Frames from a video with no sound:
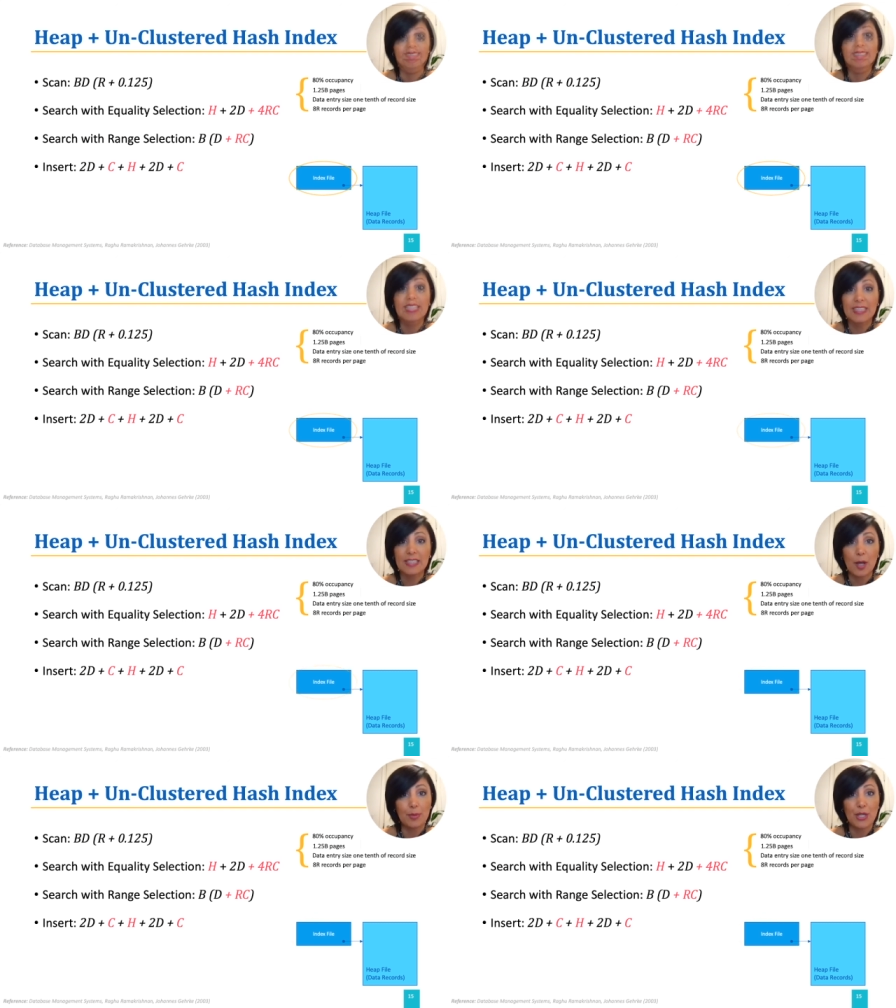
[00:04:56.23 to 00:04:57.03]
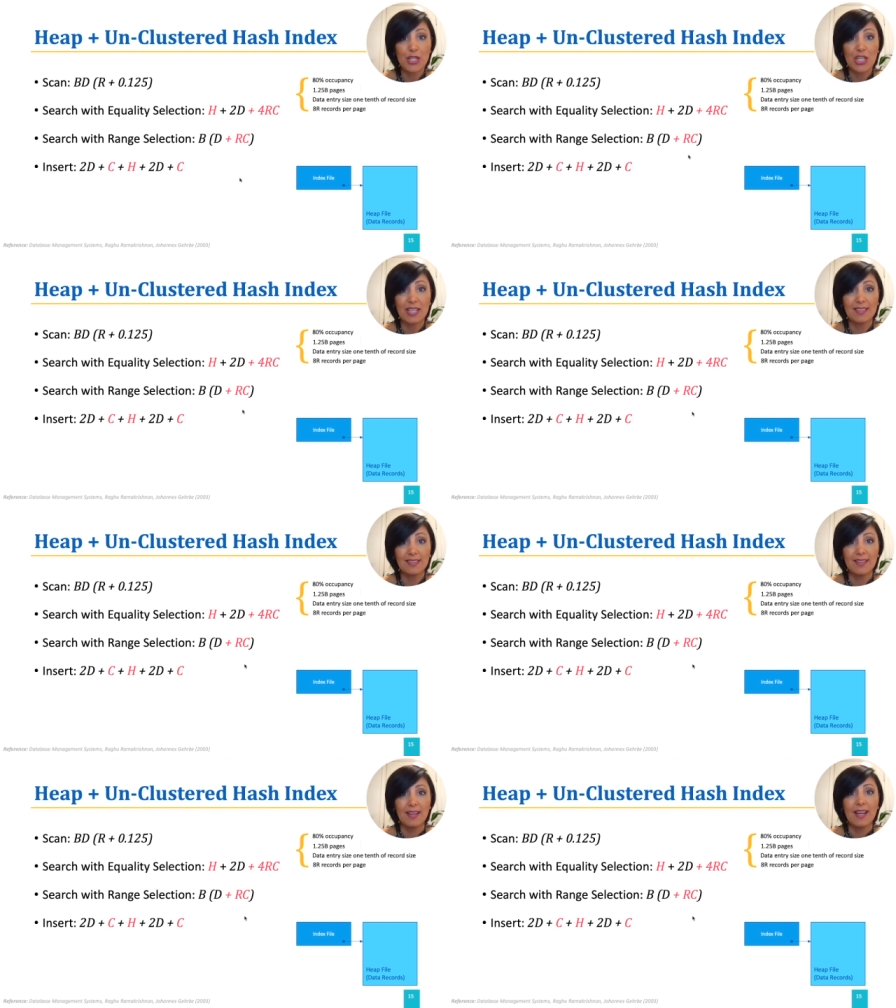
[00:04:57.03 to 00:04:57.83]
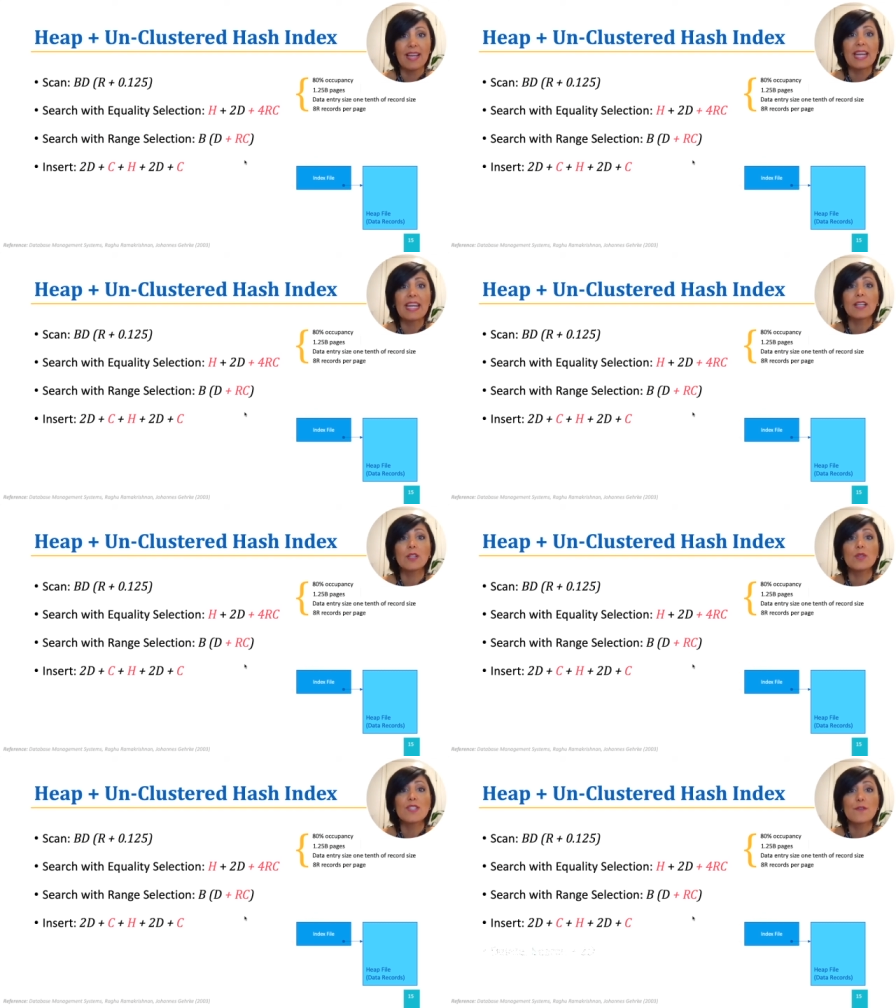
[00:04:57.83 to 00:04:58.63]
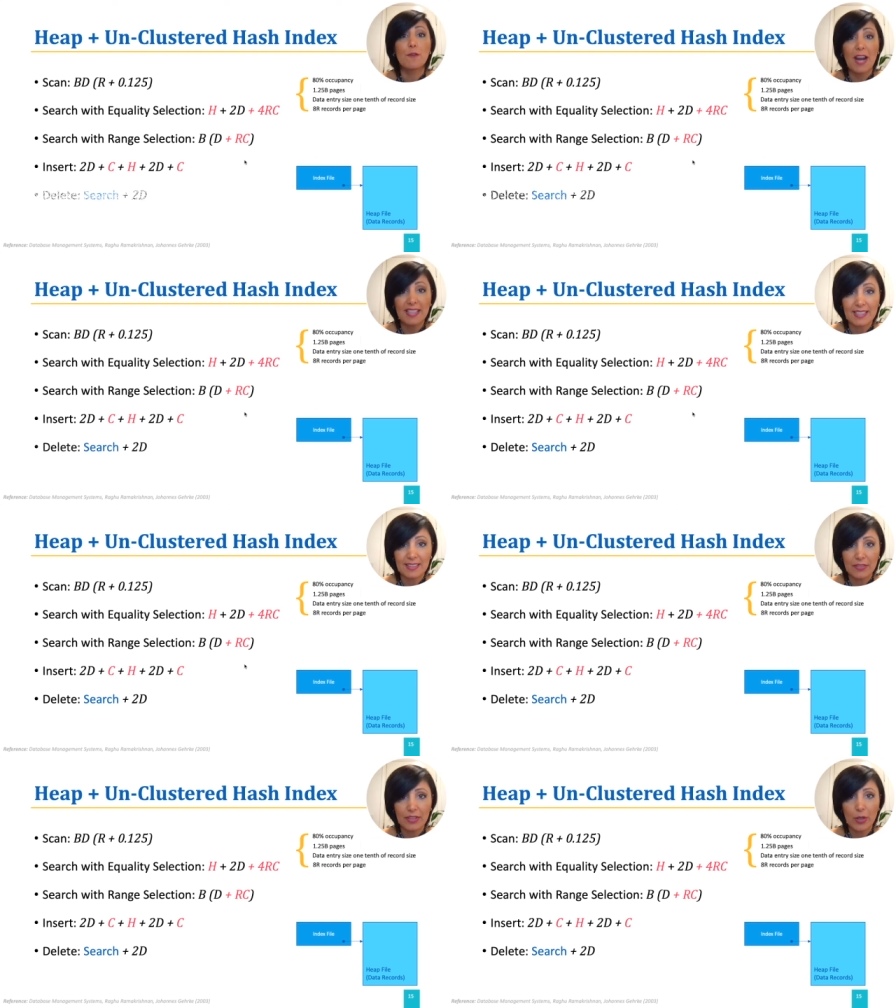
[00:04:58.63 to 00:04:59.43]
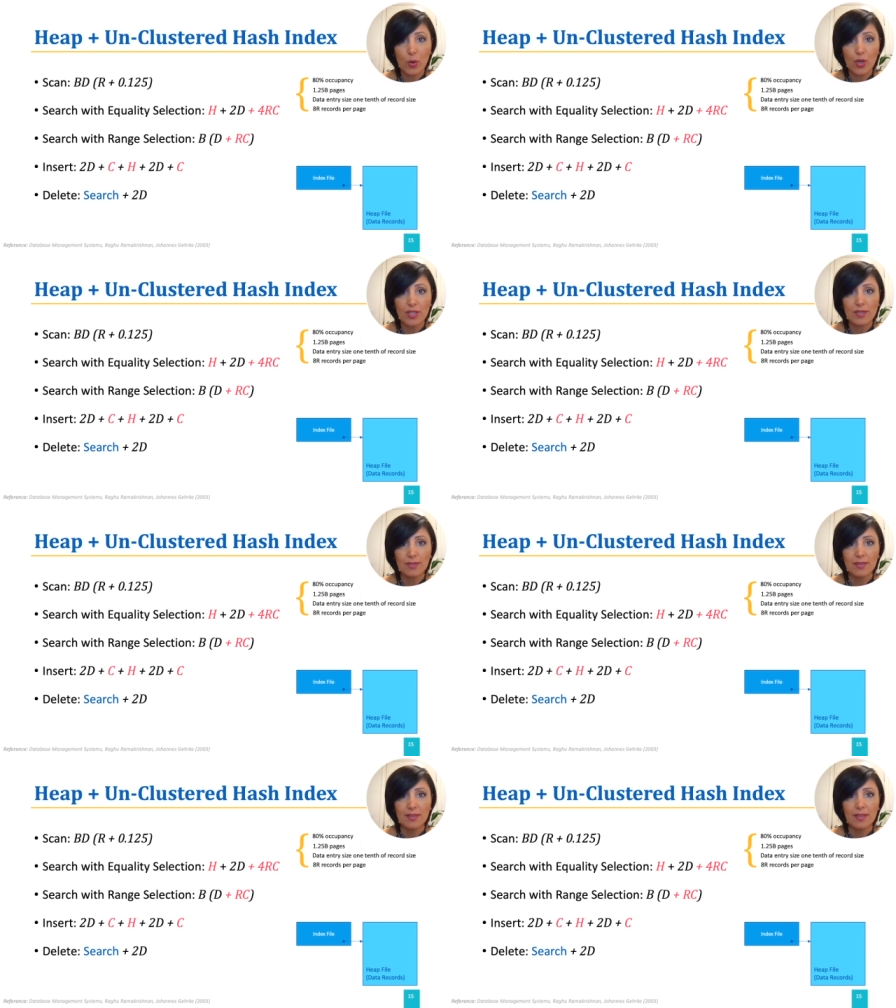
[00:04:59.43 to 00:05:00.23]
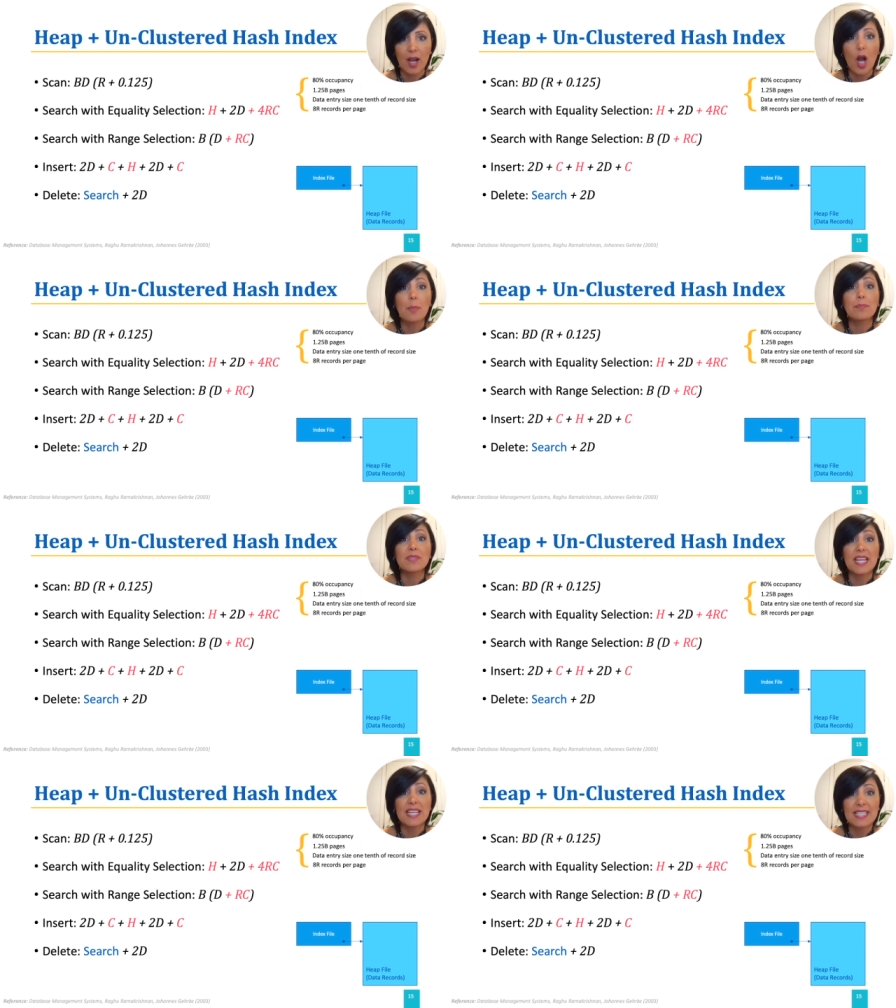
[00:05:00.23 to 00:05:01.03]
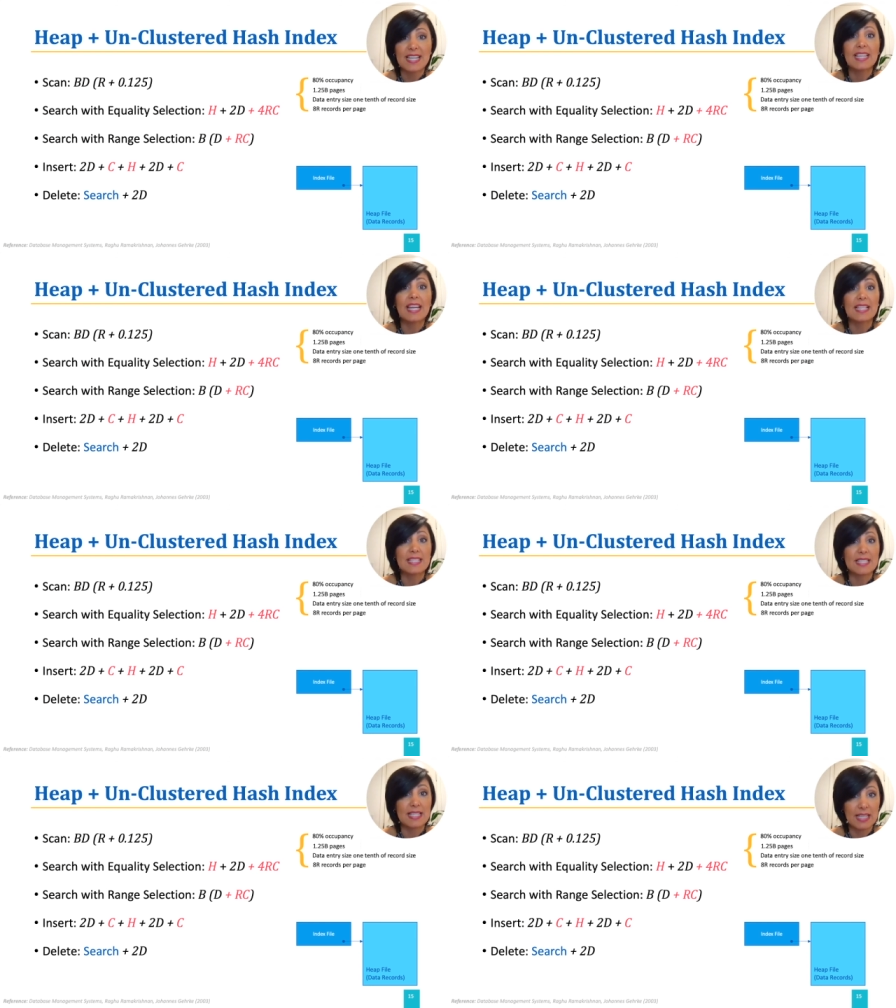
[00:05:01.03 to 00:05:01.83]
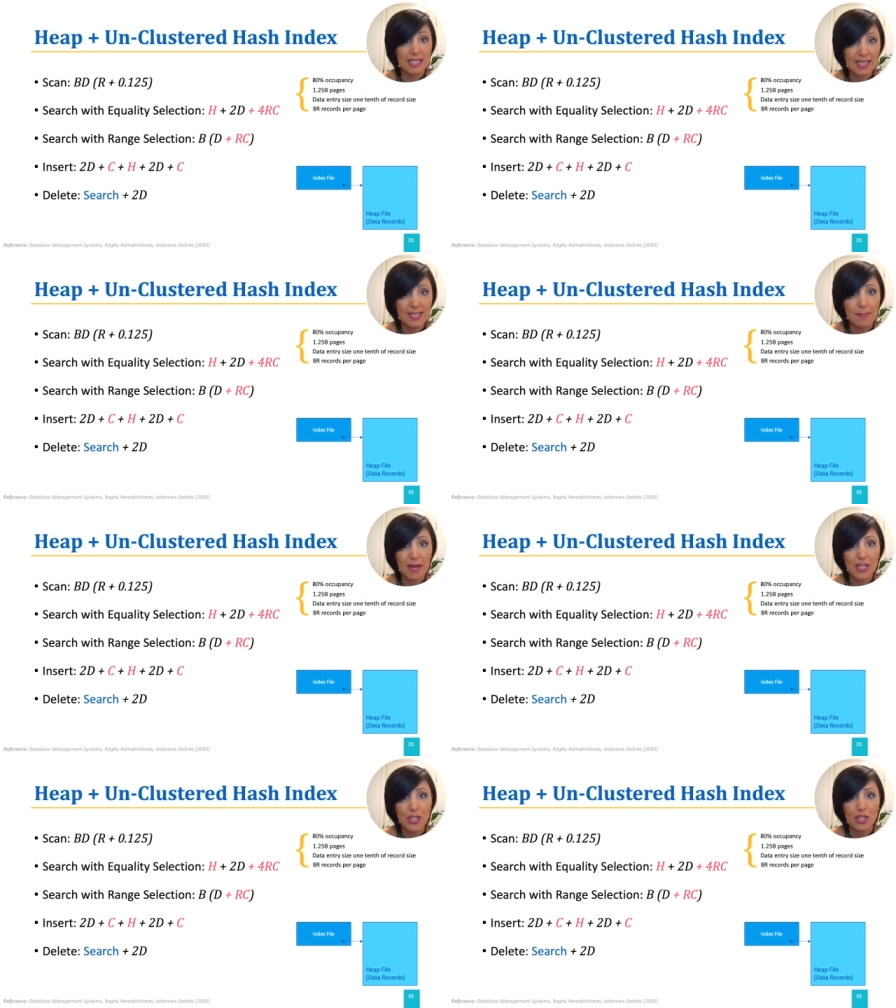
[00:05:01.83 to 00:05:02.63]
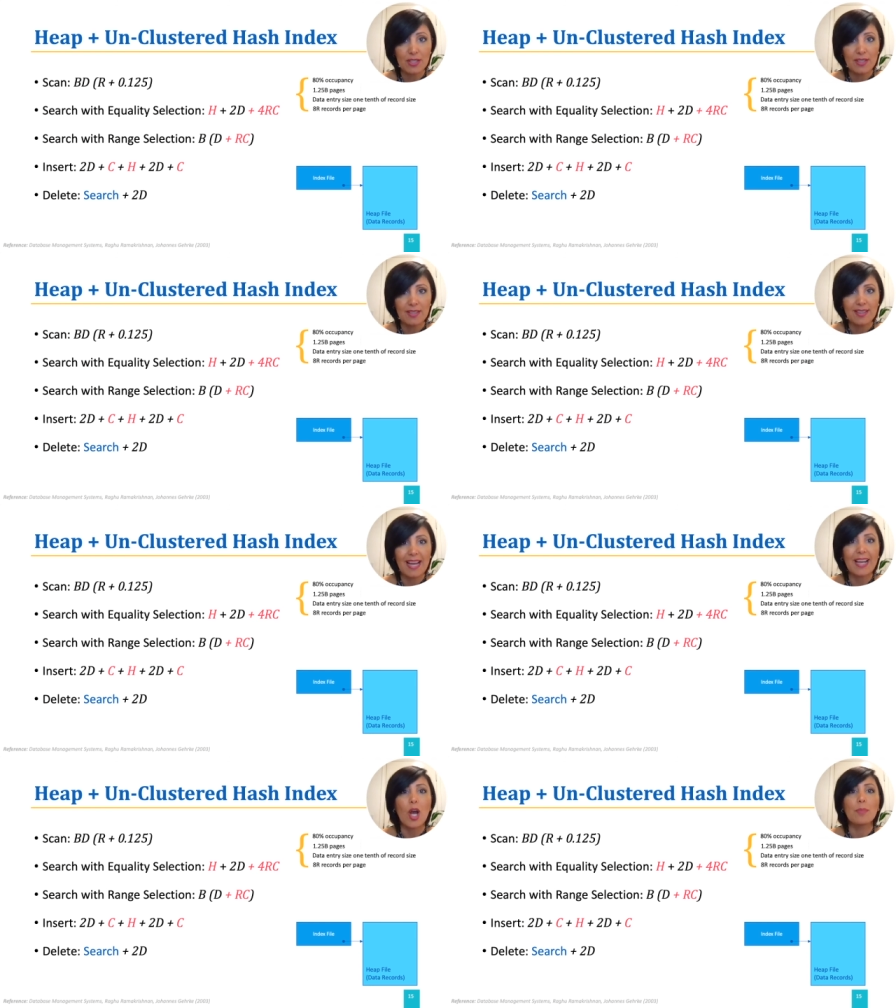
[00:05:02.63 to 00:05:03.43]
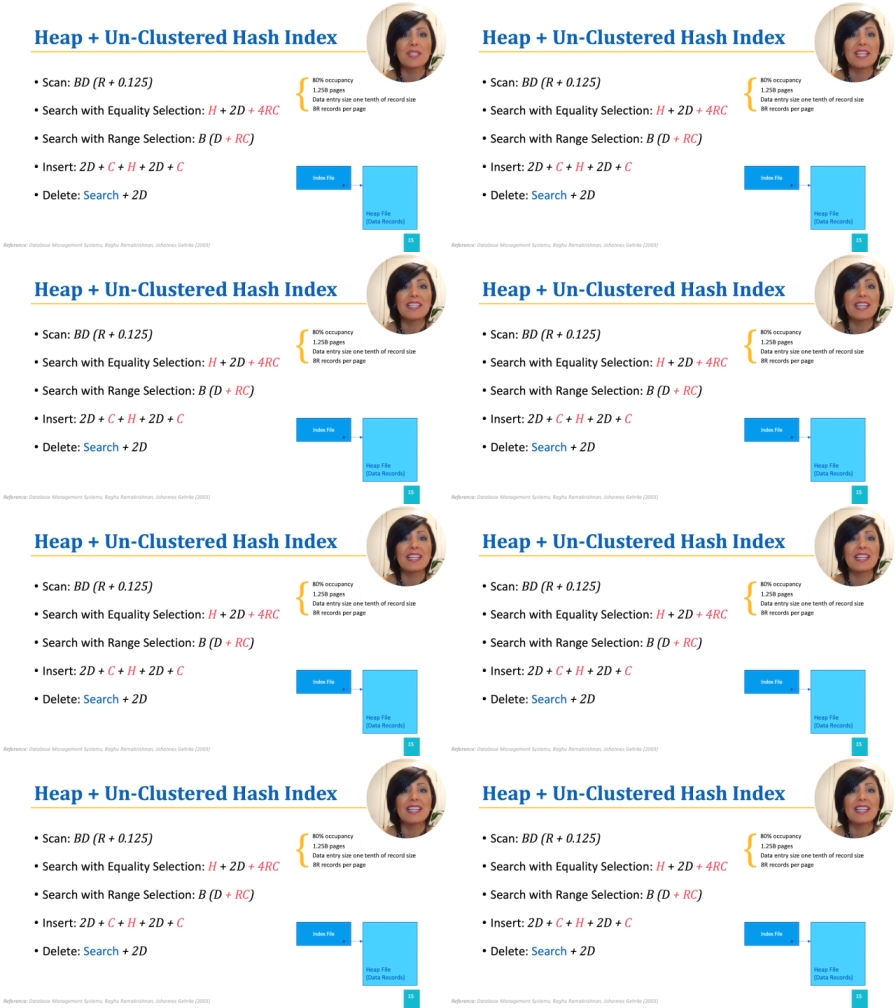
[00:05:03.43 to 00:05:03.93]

Delete operation includes finding the record updating its index page and updating